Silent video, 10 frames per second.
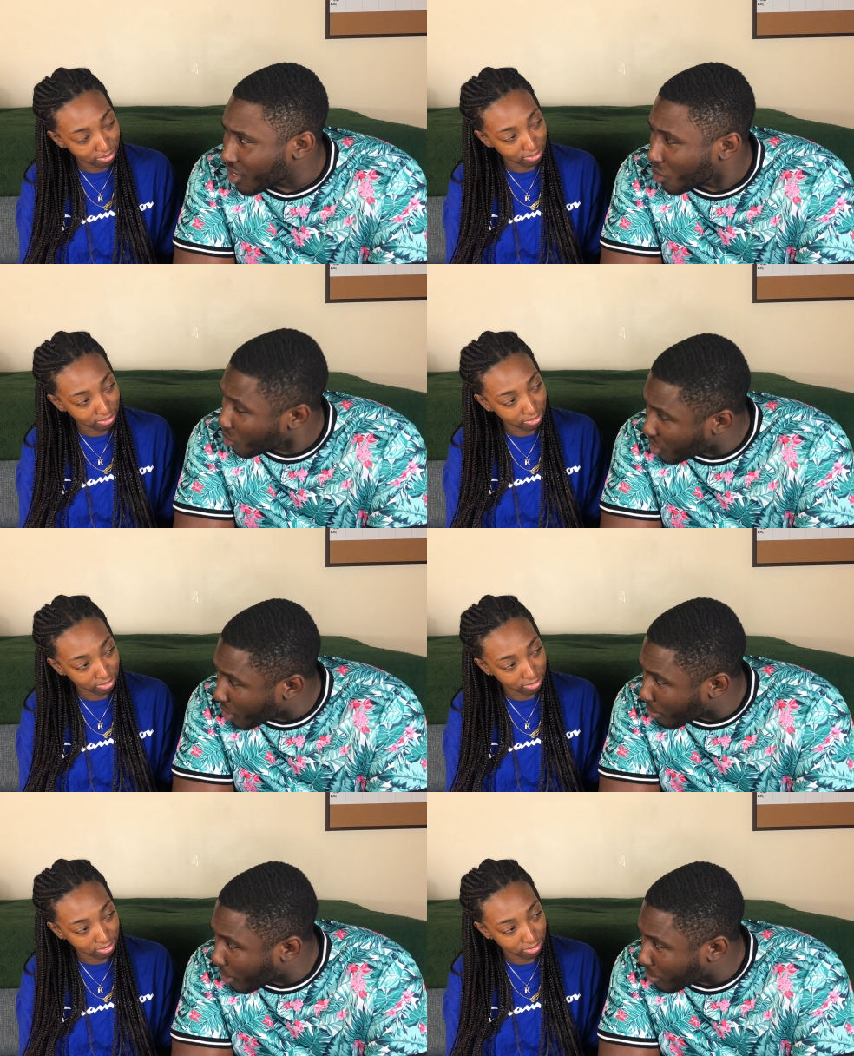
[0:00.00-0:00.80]
Speaker 1: you don't
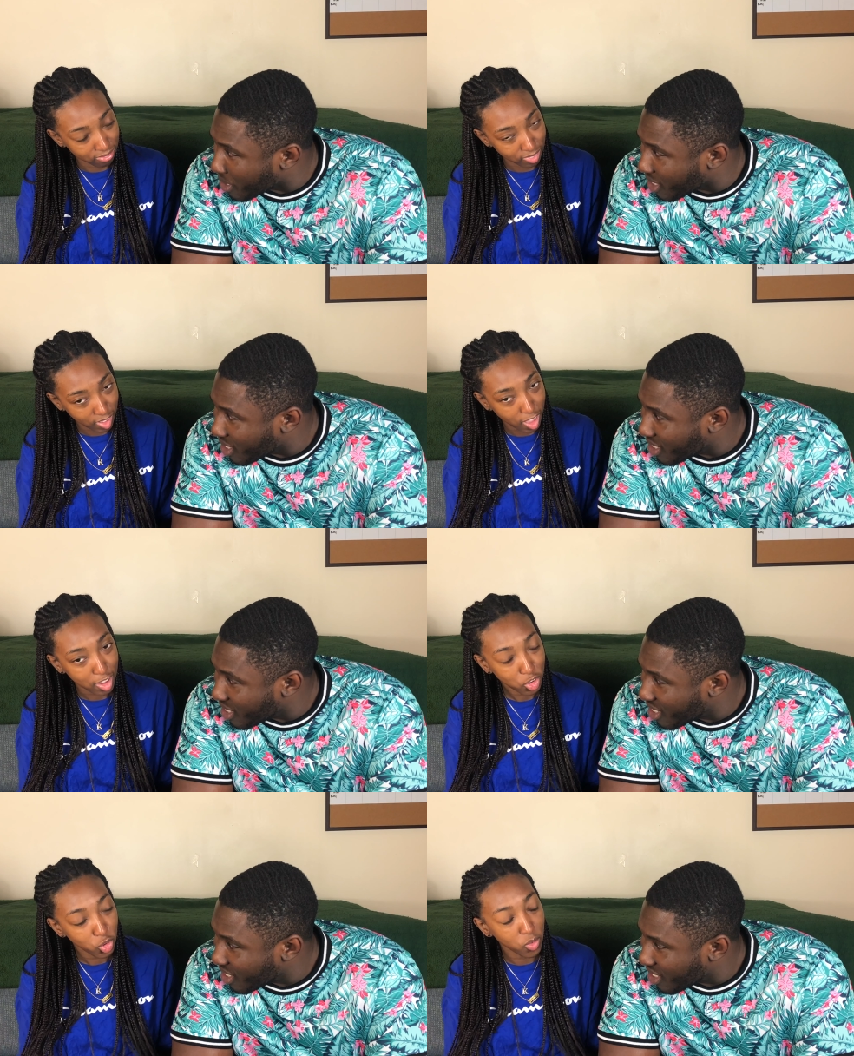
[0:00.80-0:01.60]
see a problem there?
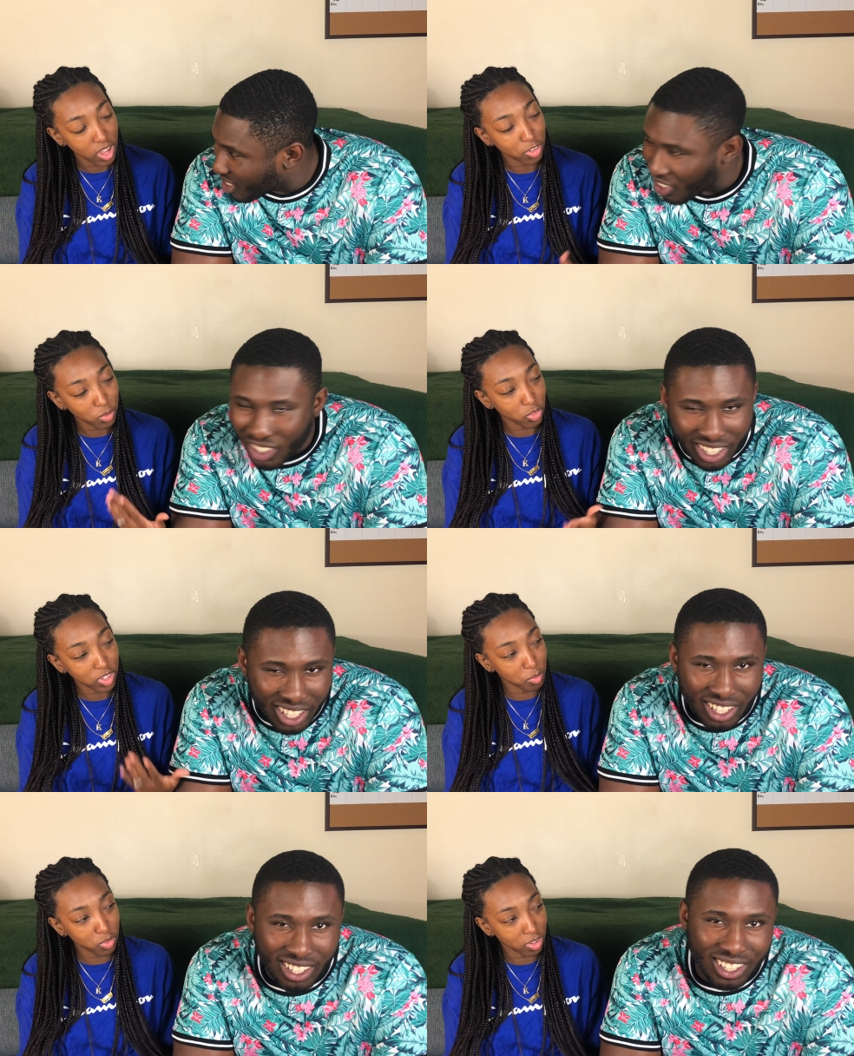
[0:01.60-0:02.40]
Speaker 2: I do. I just want
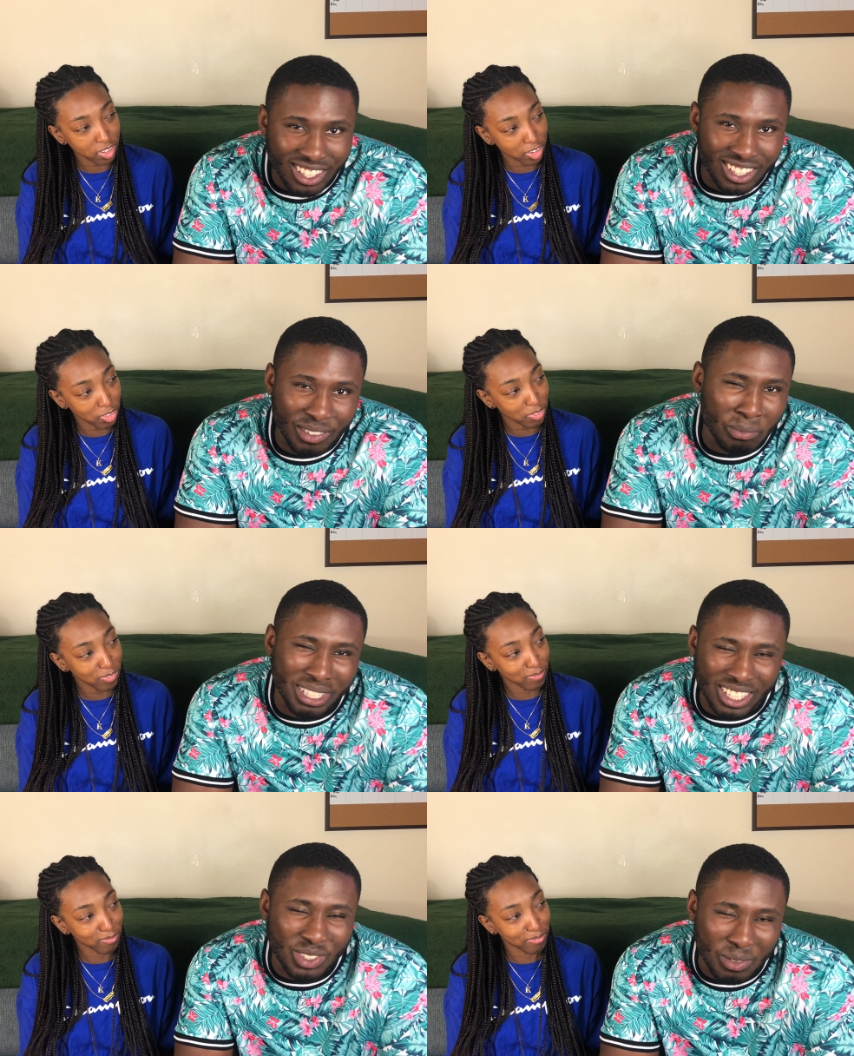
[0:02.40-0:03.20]
you okay. to keep
Speaker 1: talking though.
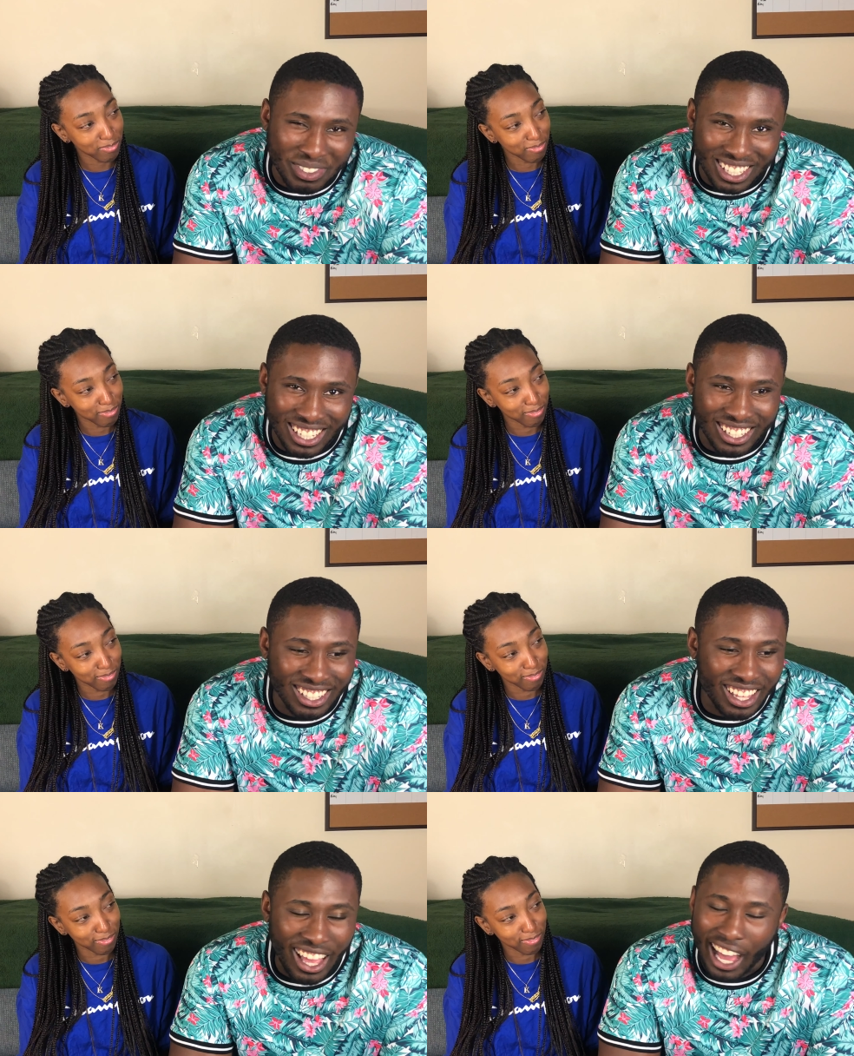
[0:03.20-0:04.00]
But that's what I'm
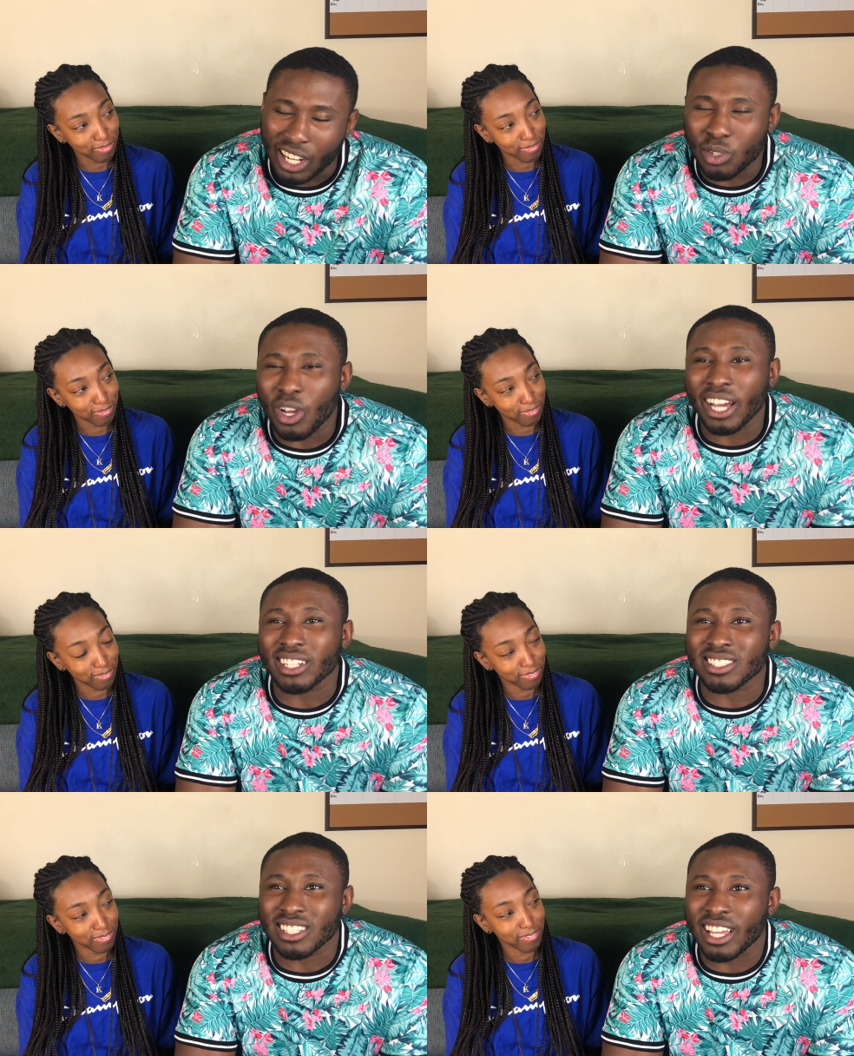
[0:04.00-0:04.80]
saying. I don't know how
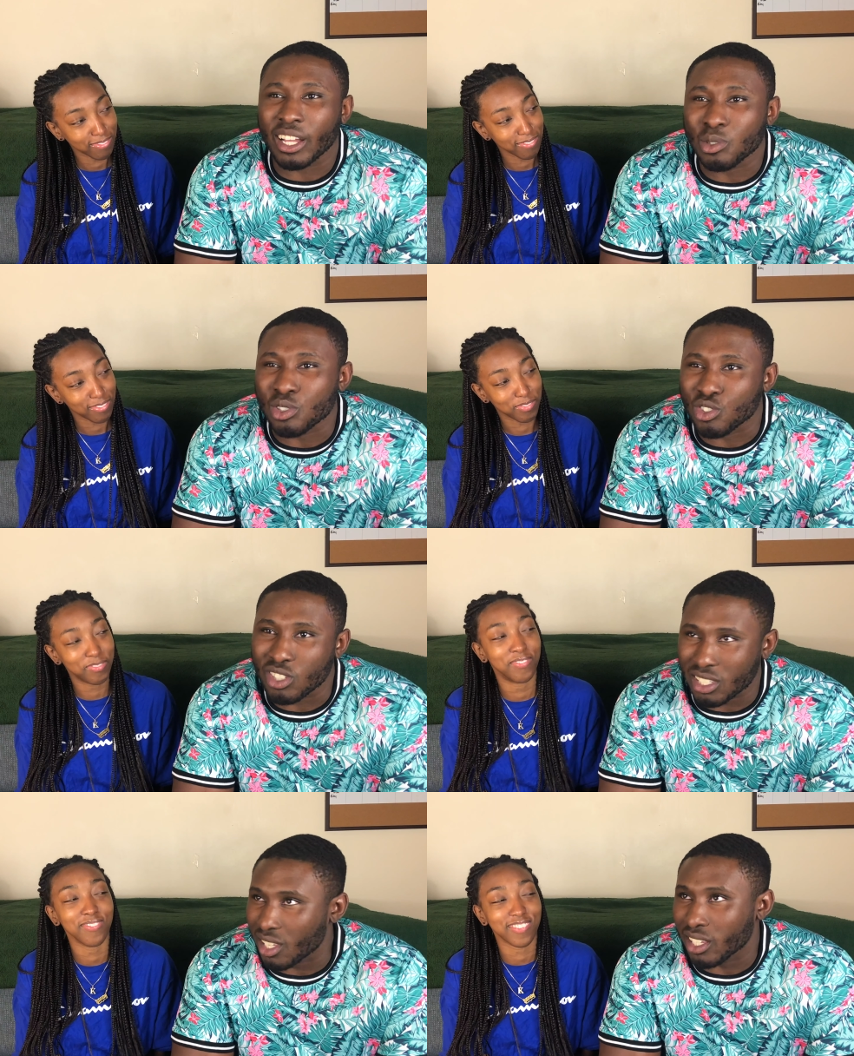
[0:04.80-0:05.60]
to say how you should
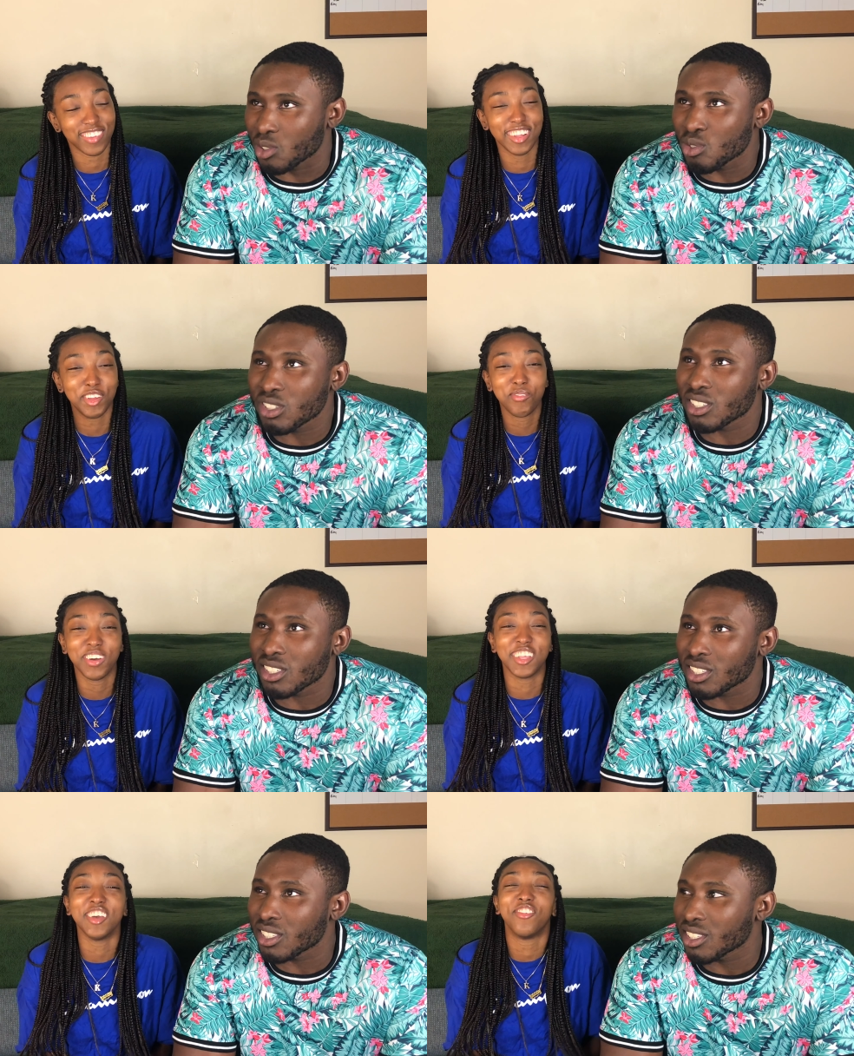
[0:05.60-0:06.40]
dress. Like you should
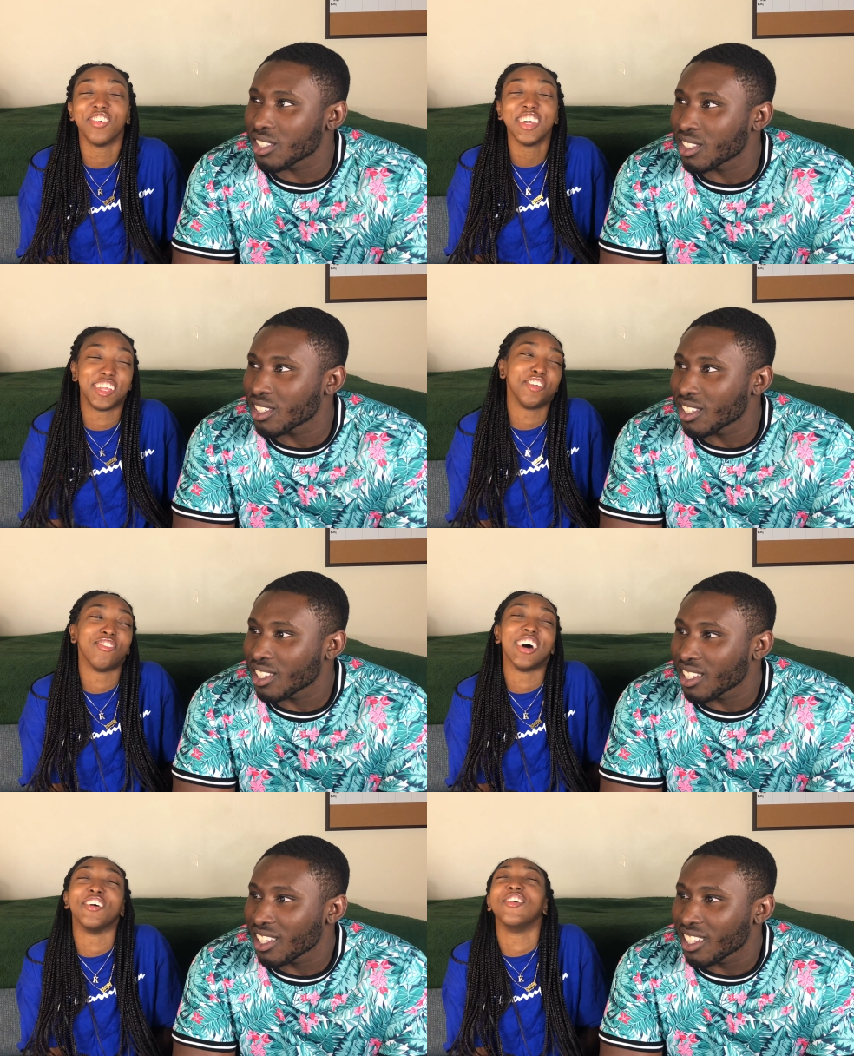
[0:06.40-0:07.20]
put your foot in
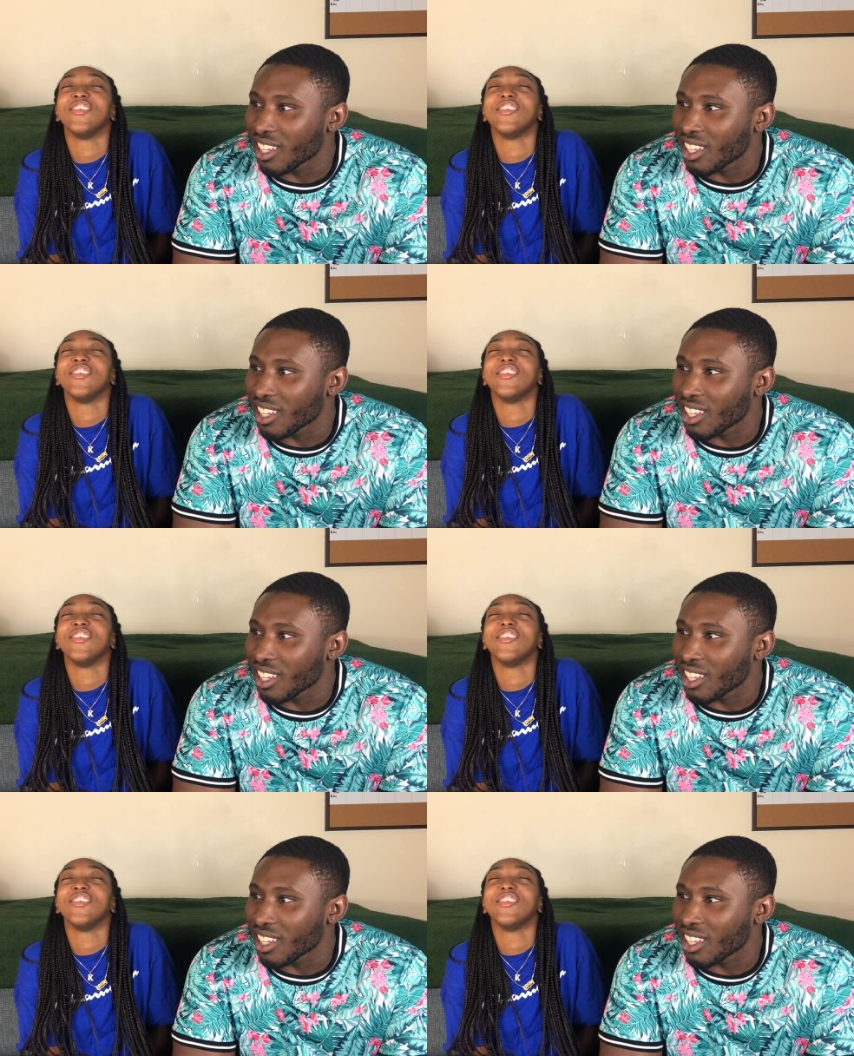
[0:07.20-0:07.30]
your mouth.